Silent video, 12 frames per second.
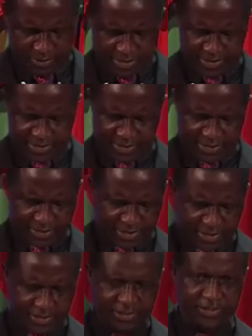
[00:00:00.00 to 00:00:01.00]
debate in
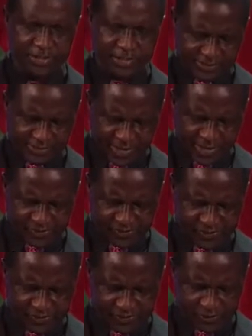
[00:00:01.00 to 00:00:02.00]
education, the
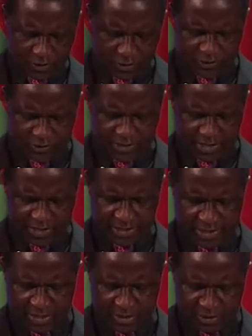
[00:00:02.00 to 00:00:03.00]
sciences, culture,
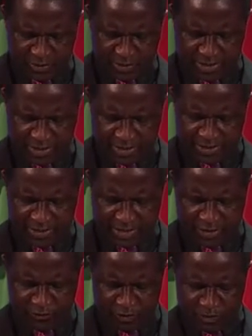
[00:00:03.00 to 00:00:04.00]

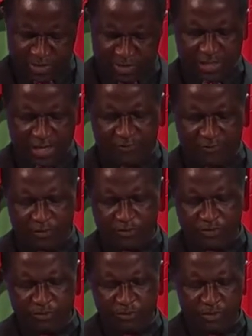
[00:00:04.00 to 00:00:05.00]
communication, and information have
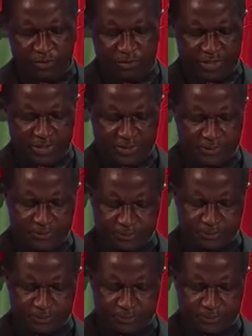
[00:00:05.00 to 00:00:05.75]
contributed